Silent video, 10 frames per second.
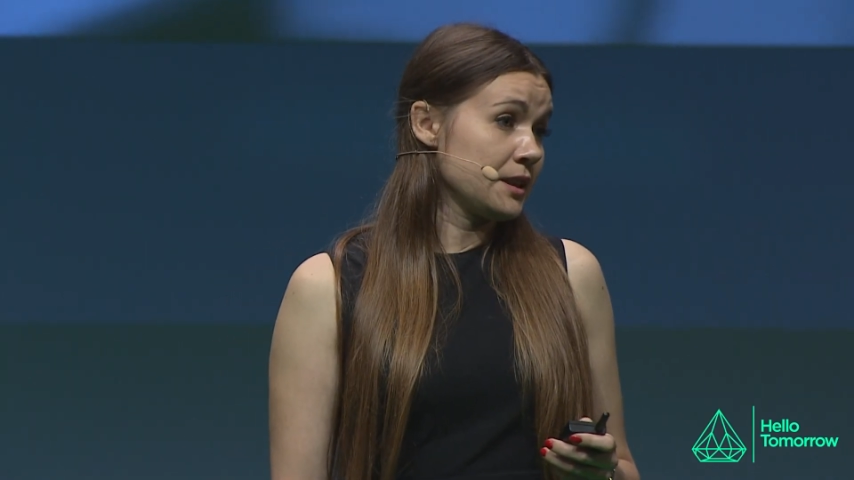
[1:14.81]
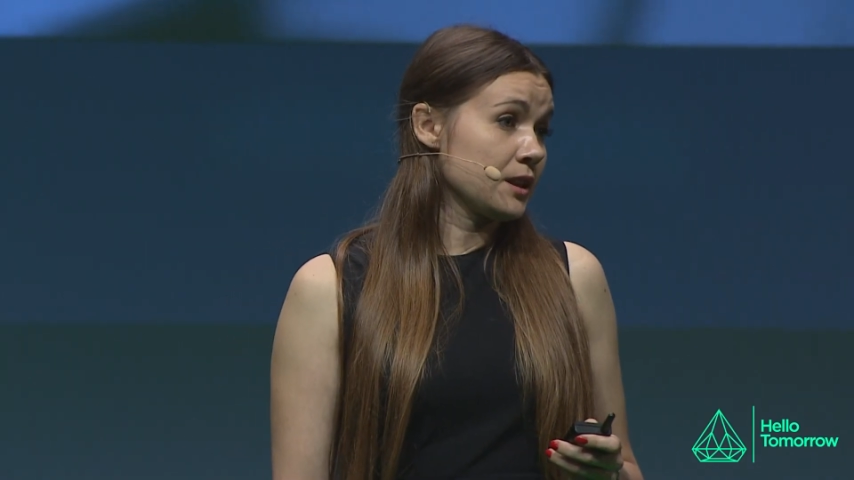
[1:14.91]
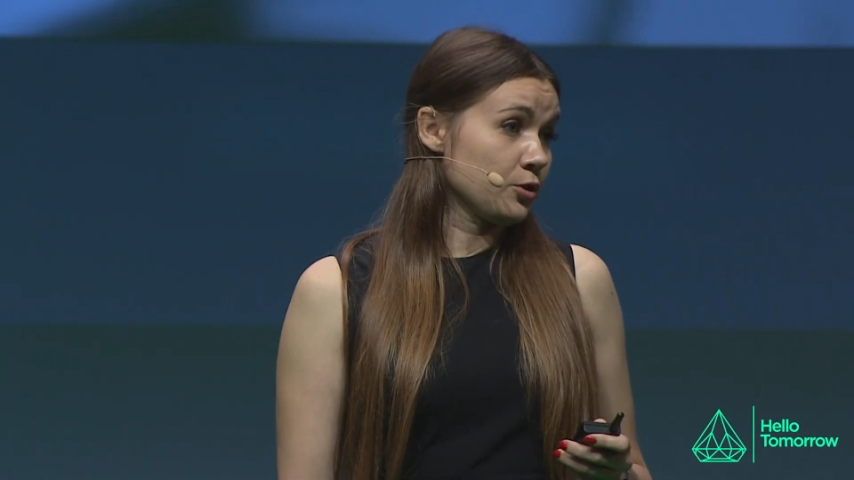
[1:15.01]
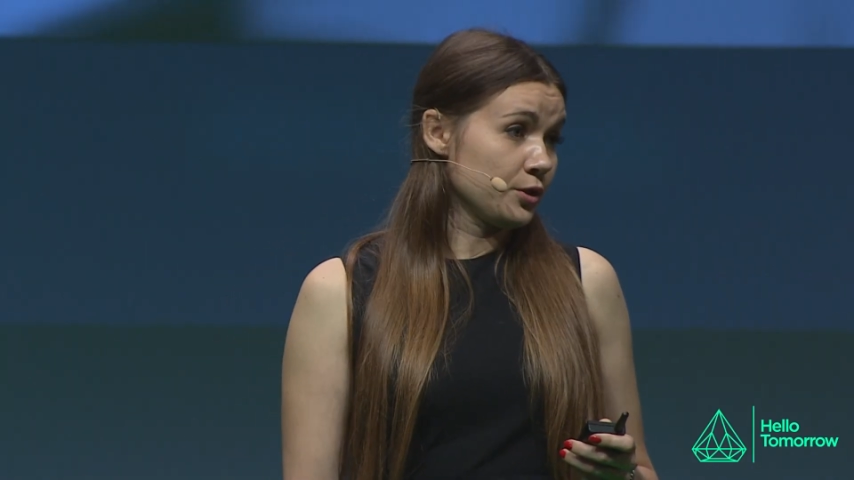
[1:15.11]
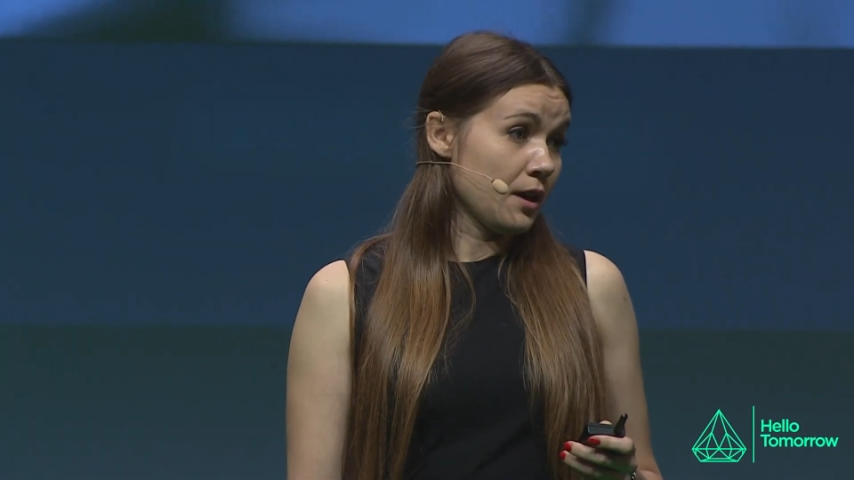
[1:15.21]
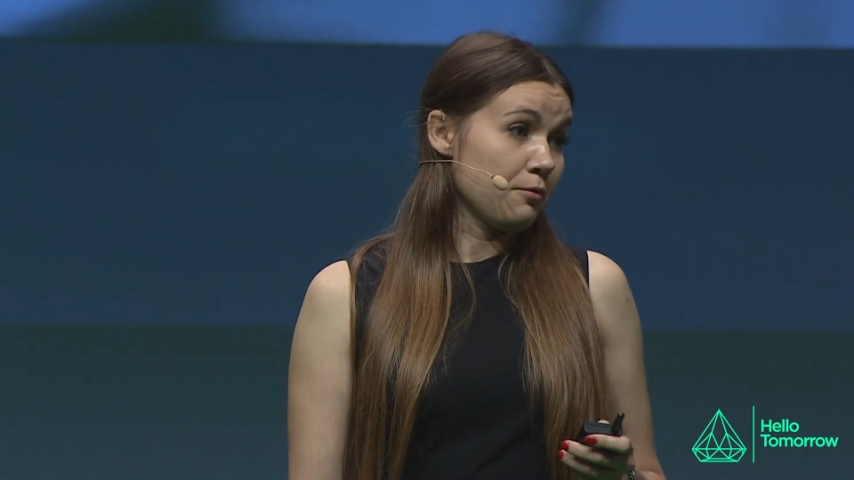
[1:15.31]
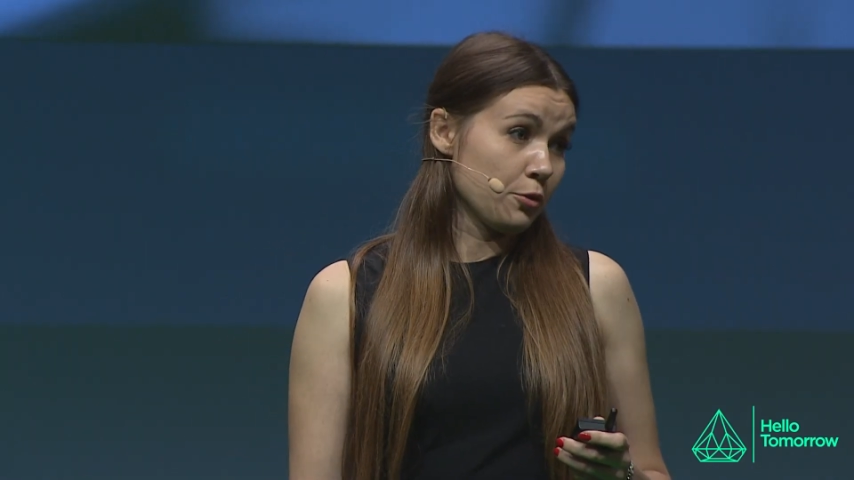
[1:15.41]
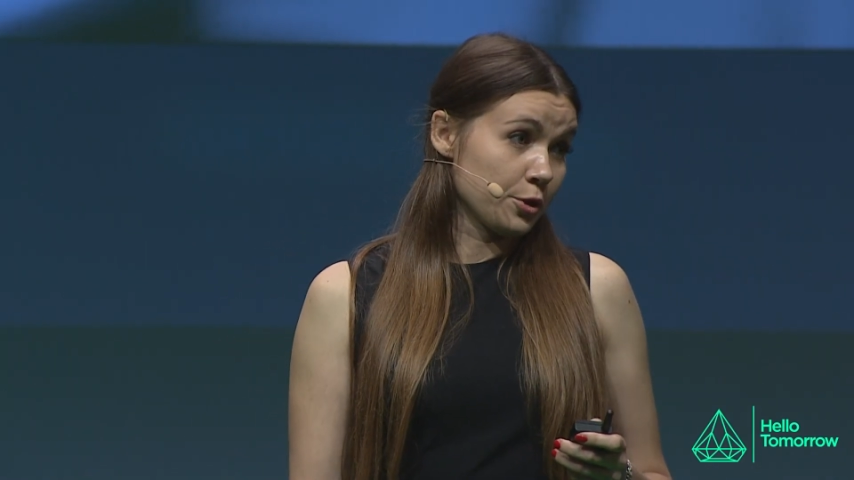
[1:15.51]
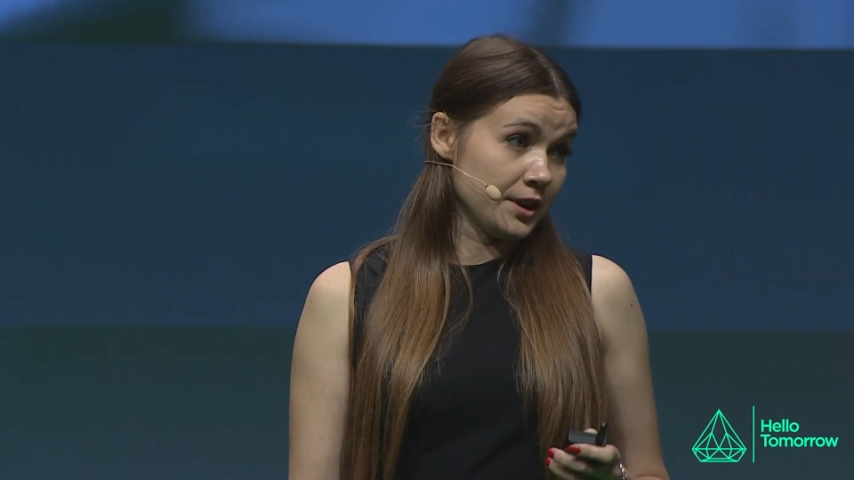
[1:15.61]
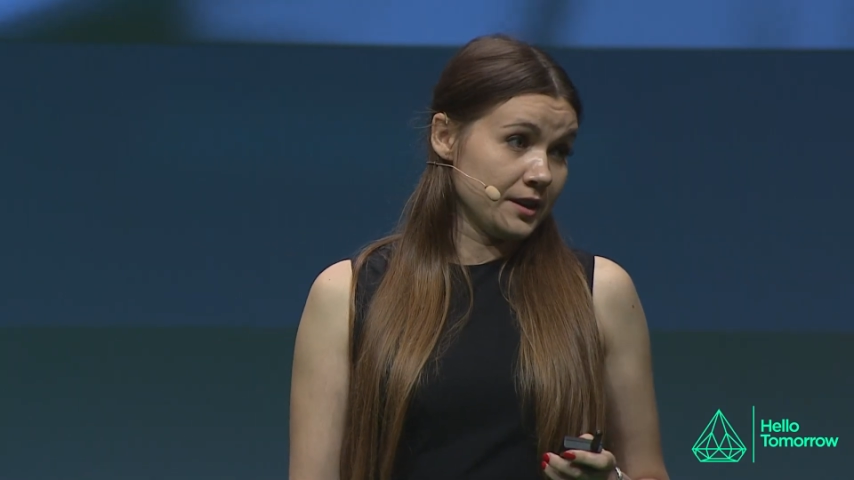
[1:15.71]
cannot
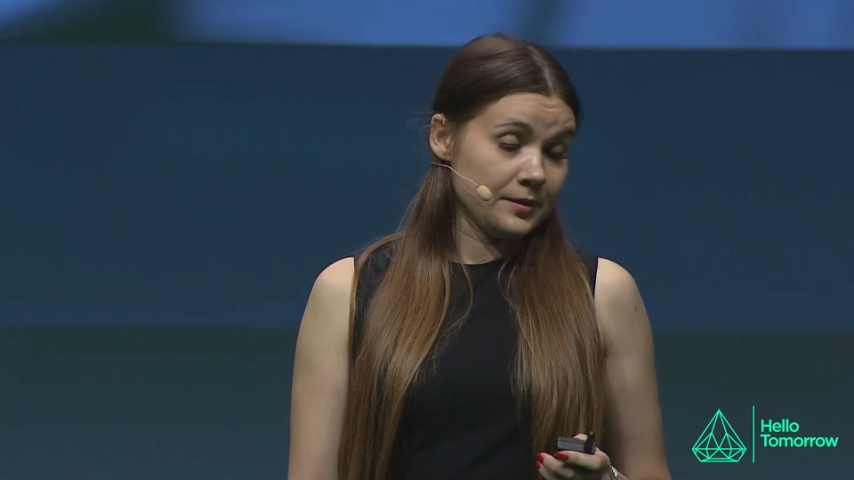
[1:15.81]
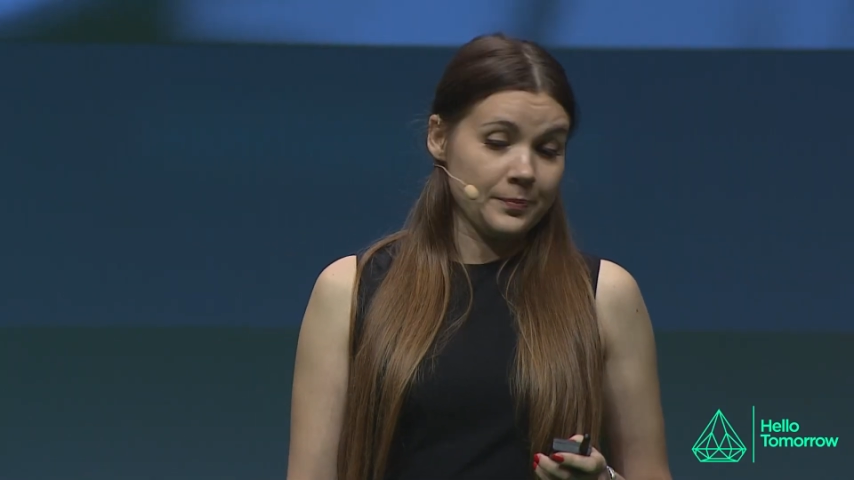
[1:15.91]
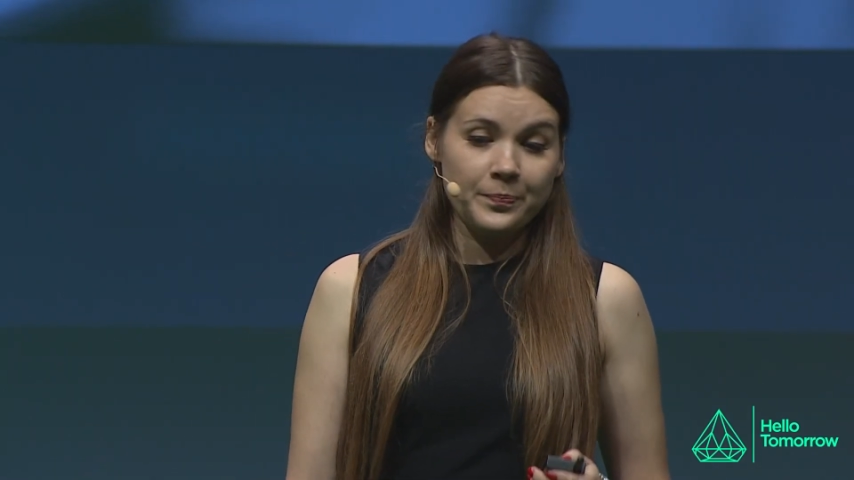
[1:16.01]
afford it.